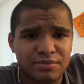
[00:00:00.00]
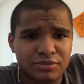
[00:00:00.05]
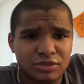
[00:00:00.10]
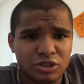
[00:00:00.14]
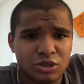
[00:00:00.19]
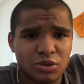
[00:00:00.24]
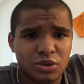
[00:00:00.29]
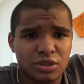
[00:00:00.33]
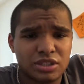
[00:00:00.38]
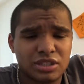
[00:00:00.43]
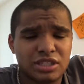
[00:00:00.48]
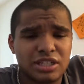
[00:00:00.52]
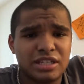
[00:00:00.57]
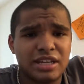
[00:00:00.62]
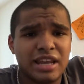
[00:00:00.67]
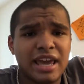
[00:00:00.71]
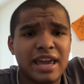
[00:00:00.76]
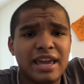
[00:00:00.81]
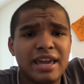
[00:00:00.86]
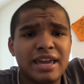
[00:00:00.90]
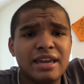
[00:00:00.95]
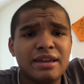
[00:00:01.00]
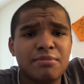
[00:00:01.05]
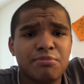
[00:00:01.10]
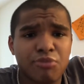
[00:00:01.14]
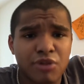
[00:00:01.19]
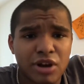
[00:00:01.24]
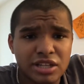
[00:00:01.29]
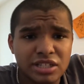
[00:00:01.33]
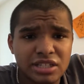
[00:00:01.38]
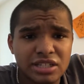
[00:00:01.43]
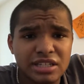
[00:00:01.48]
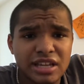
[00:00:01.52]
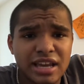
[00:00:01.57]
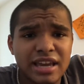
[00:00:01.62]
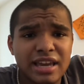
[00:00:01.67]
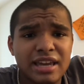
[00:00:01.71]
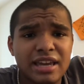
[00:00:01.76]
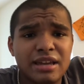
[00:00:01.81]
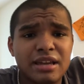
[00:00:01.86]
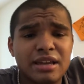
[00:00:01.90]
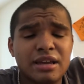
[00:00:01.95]
So today, present
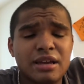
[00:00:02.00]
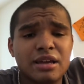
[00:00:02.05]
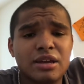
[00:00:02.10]
day,